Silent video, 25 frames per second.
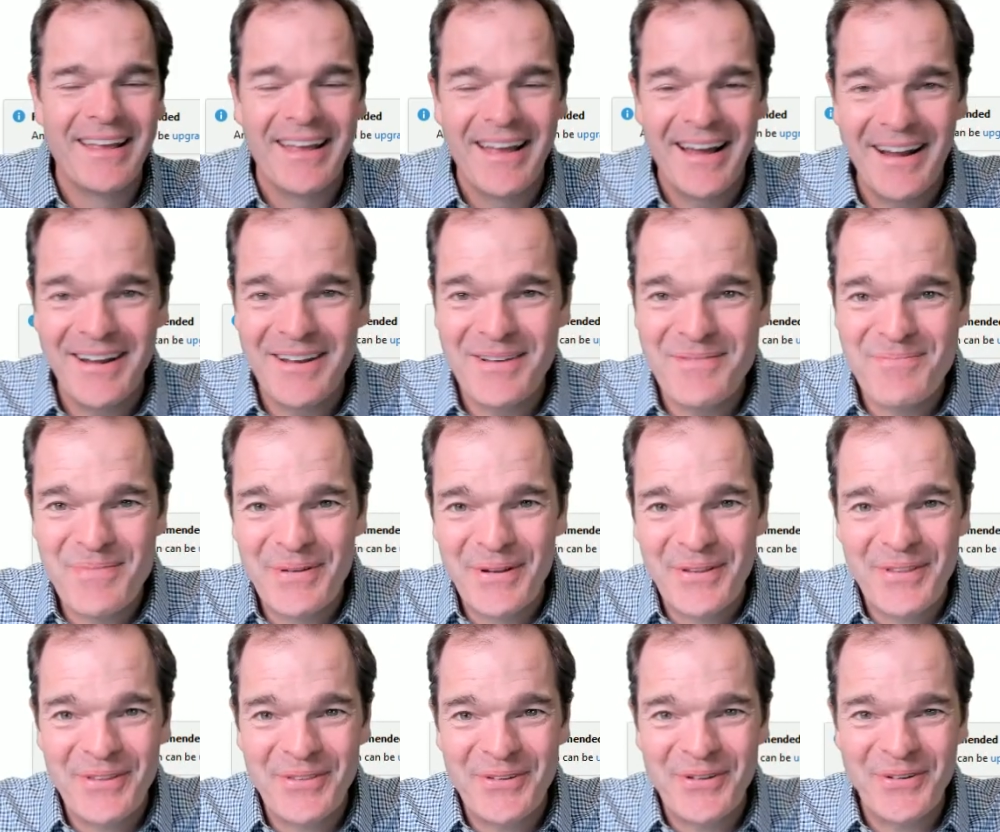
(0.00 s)
I didn't
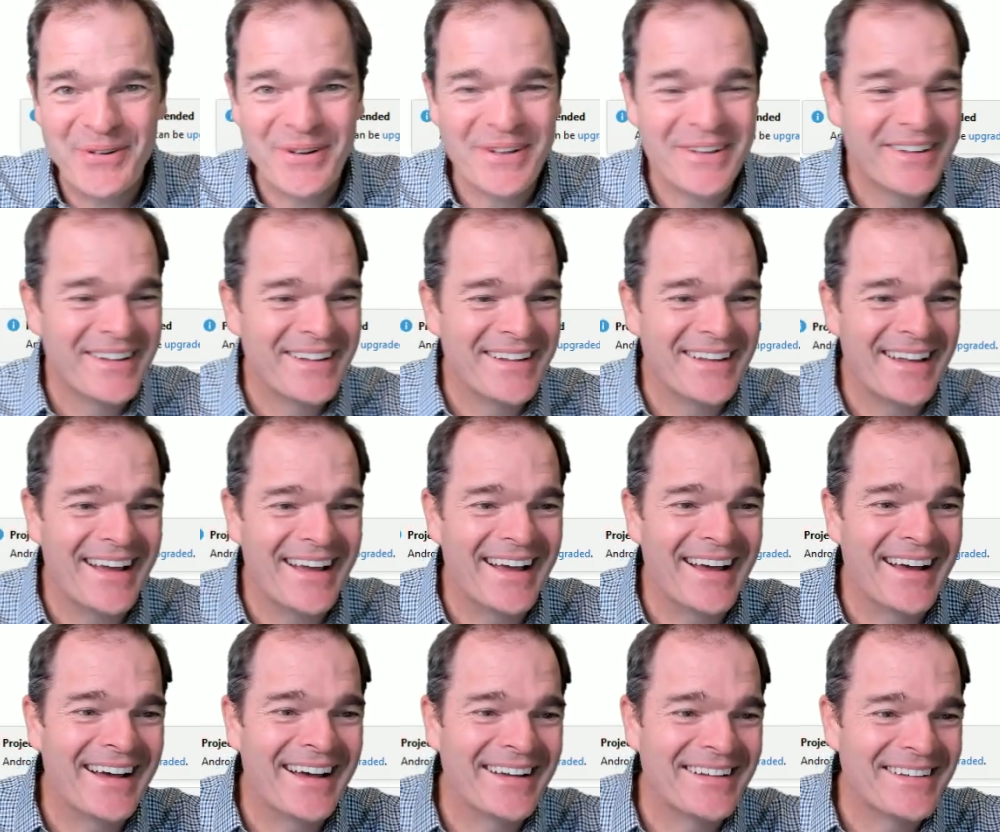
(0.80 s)
build the tool,
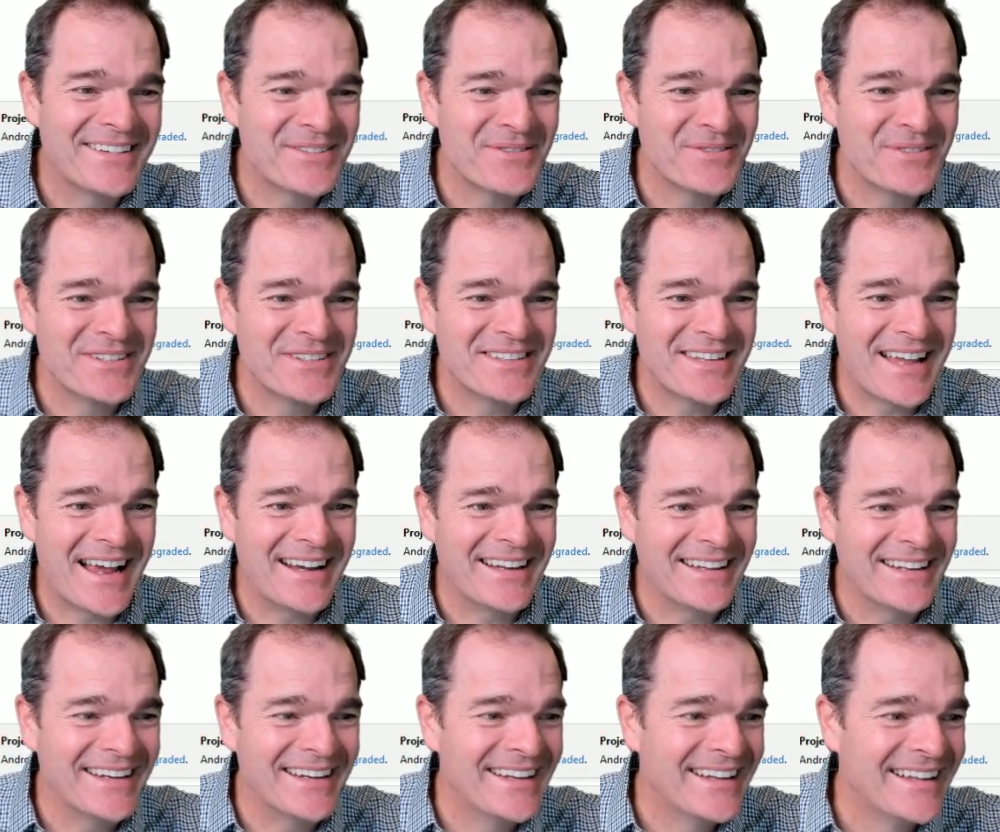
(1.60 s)
so we'll just add
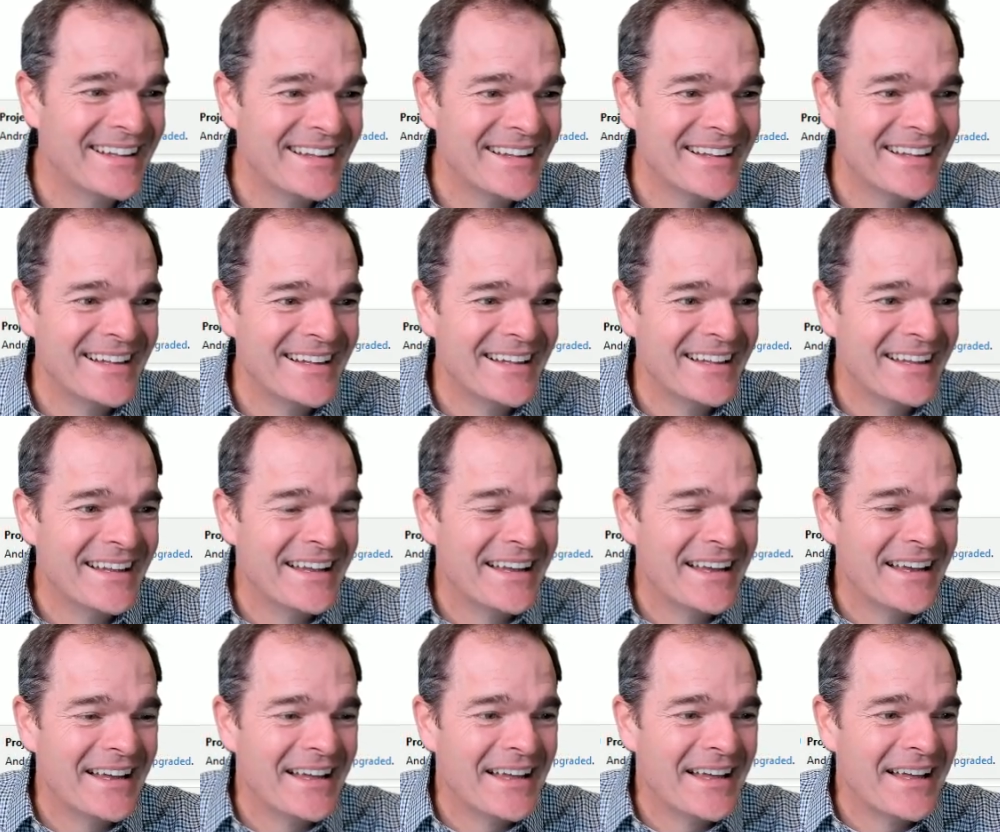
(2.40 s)
it.
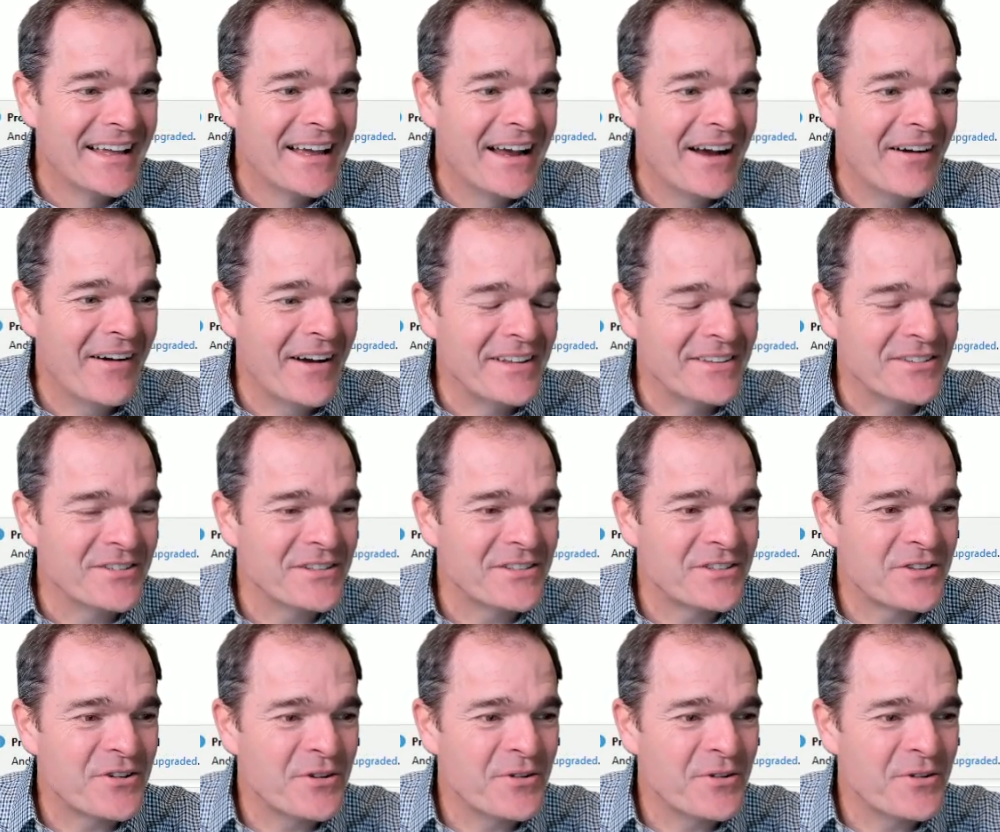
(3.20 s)
All right, so let's go to our